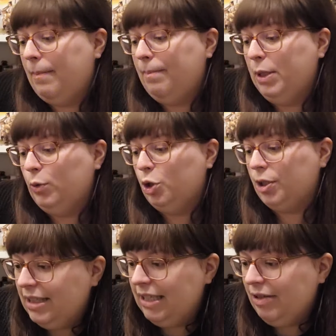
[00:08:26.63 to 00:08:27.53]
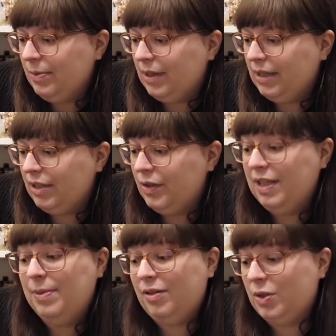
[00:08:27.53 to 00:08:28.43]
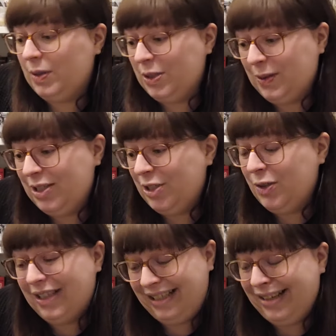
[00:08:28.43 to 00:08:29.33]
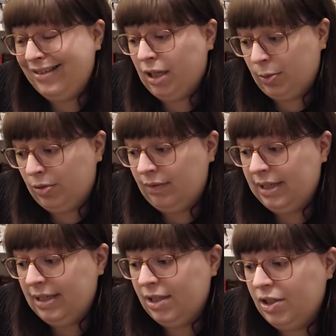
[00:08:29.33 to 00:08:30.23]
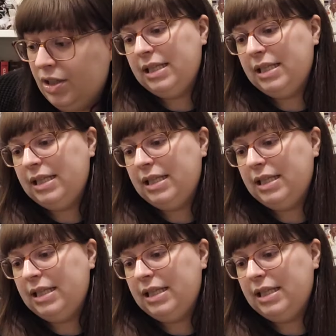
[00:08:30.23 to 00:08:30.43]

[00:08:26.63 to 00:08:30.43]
Boosh. Series book added to TBR in 2022. Again, I will research.